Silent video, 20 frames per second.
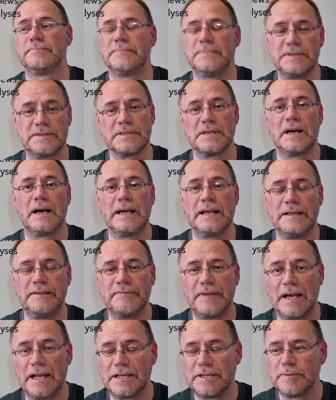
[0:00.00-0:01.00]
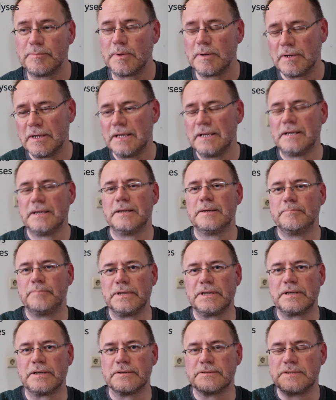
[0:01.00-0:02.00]
These are highly valuable
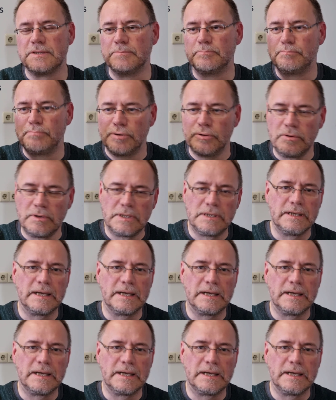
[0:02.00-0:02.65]
because you pull